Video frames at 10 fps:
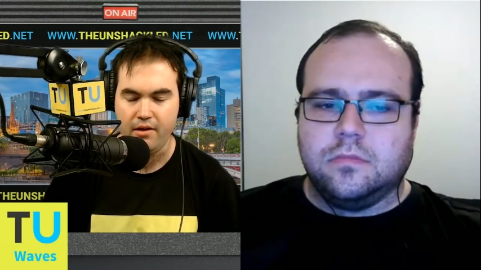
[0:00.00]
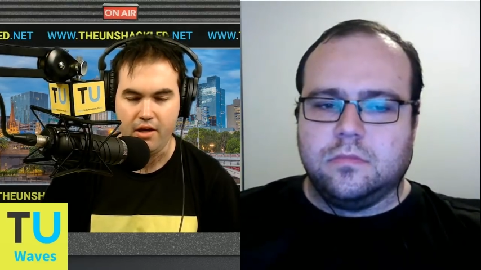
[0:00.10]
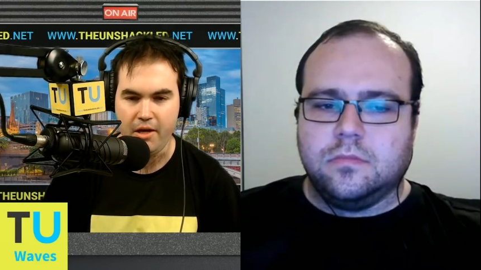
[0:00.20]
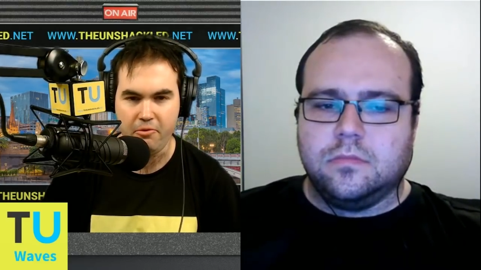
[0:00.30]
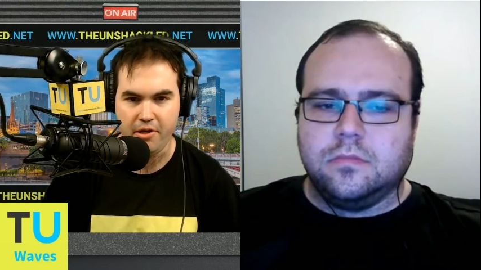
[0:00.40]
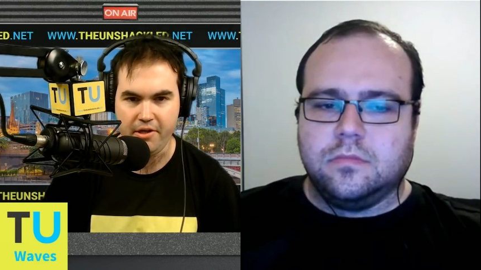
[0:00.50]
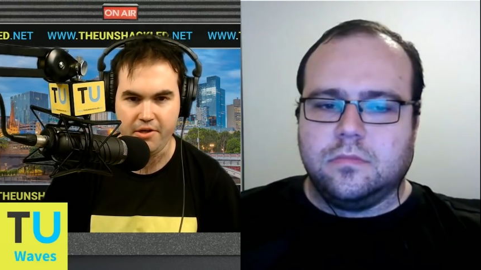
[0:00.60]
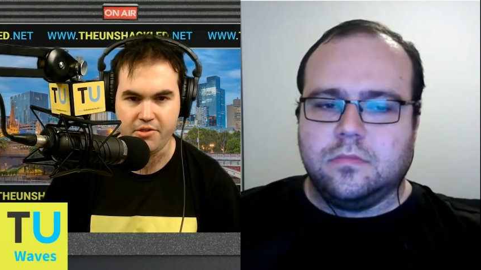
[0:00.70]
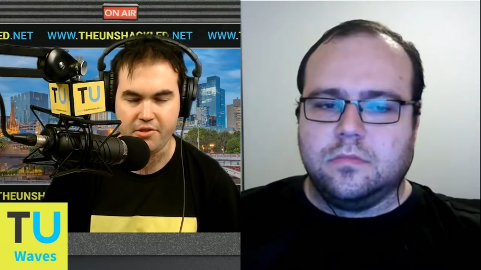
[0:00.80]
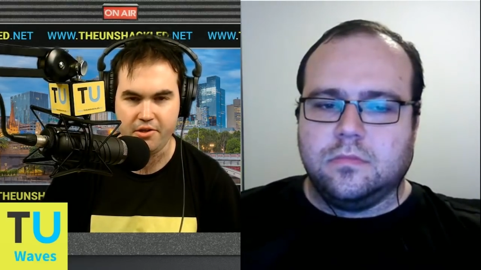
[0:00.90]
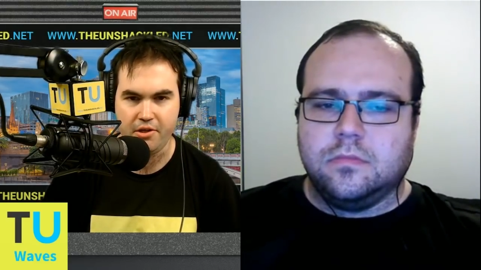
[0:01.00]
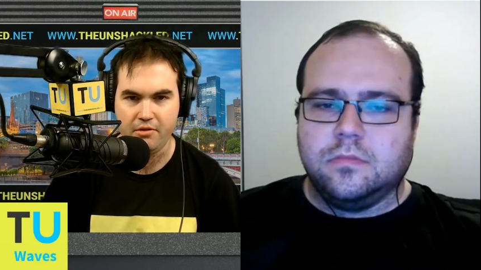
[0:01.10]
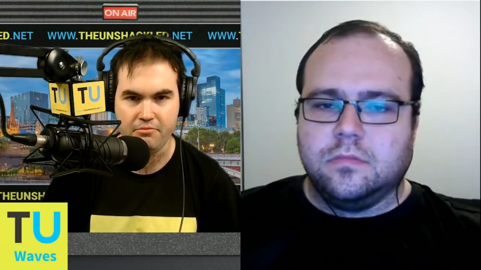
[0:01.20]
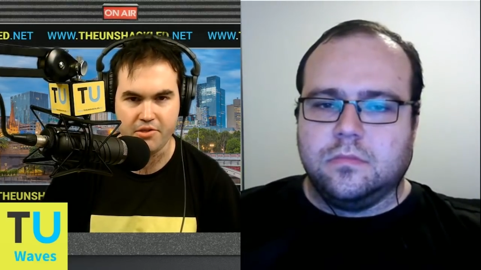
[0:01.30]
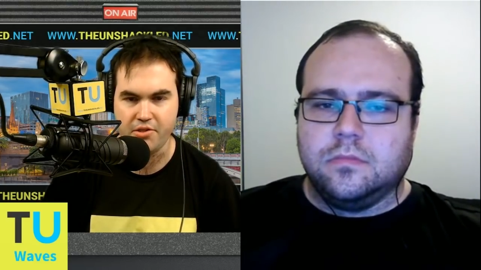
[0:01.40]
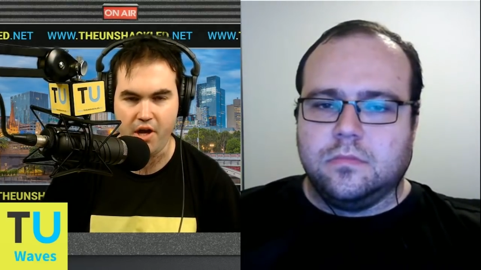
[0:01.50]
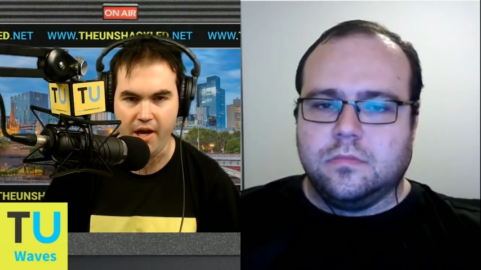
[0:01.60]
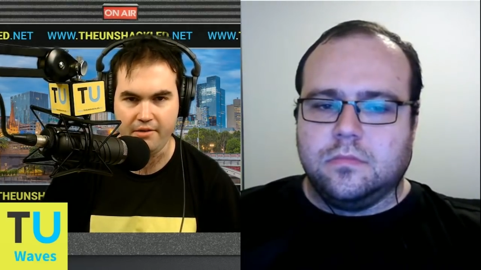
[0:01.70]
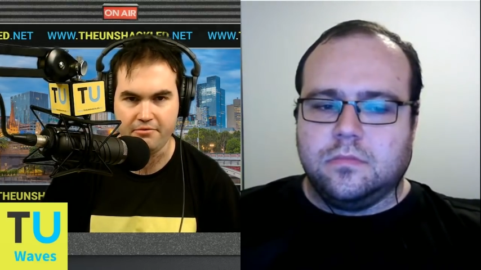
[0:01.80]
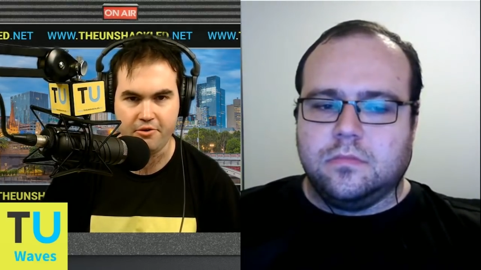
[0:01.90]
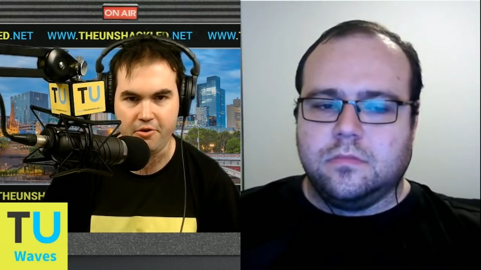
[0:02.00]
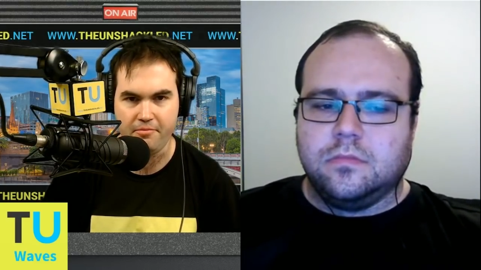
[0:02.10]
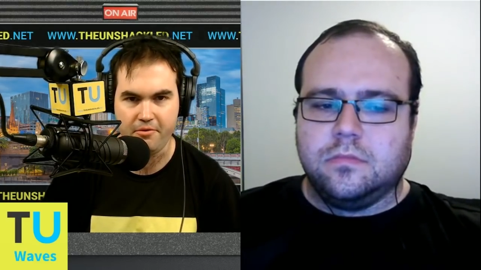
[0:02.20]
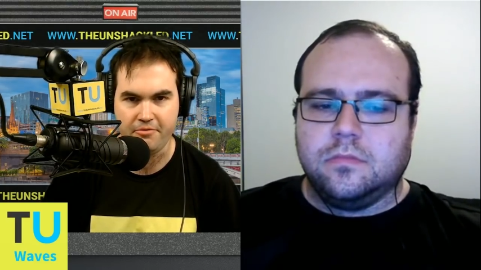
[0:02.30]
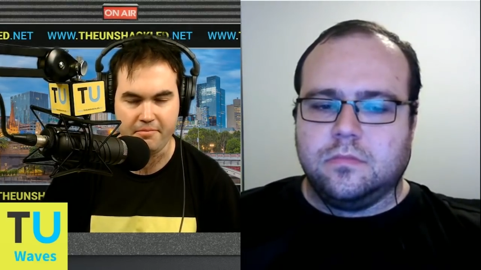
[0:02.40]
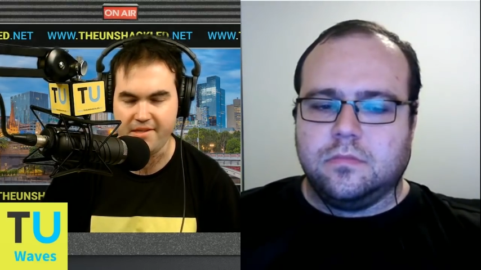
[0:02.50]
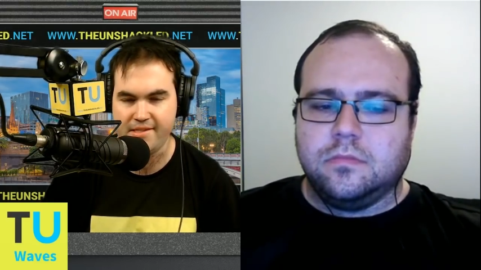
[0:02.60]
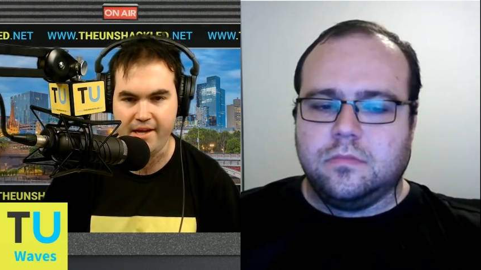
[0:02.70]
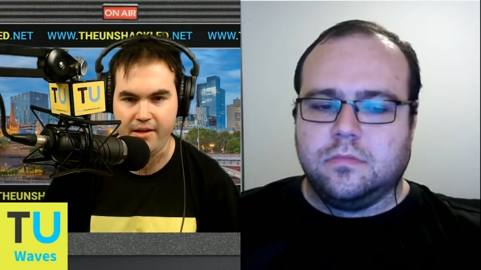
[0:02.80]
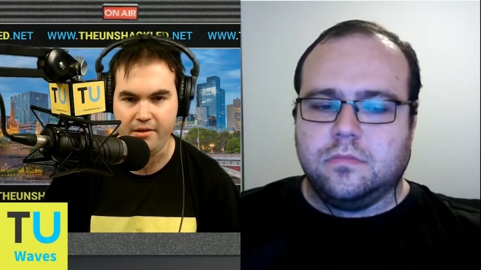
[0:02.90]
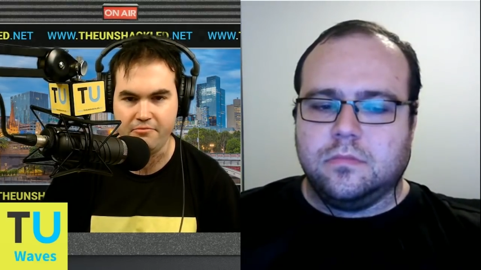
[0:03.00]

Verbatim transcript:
Speaker 1: I want you to resign from, from the Senate and